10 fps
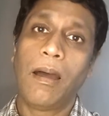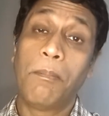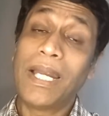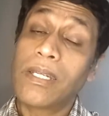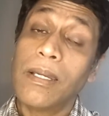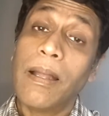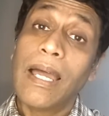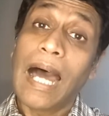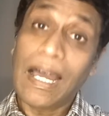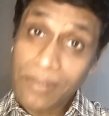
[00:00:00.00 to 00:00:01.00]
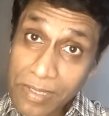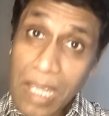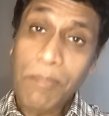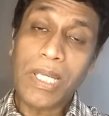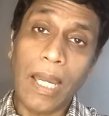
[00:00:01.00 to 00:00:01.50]
But at the
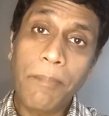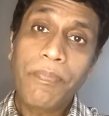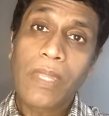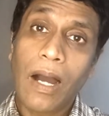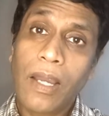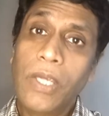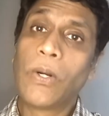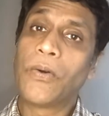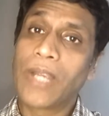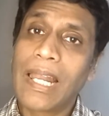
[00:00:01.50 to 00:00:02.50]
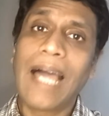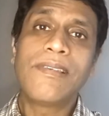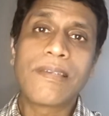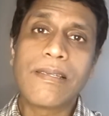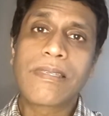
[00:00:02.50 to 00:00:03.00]
same time, our hero
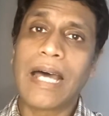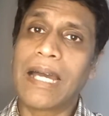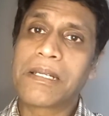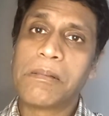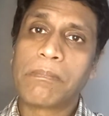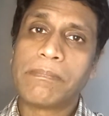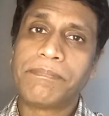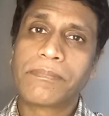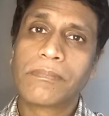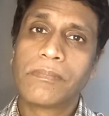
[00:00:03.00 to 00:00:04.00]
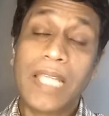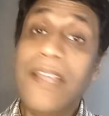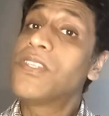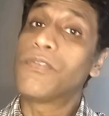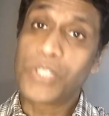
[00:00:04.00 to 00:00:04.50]
realizes that
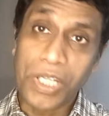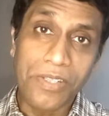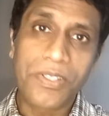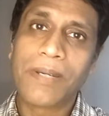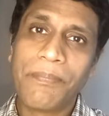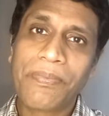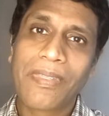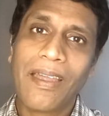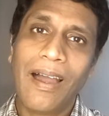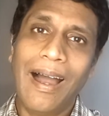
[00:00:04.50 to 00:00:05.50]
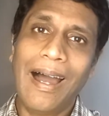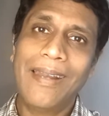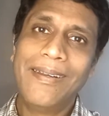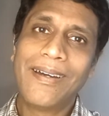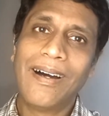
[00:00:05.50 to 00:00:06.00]
things have changed.
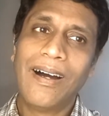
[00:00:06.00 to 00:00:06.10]
And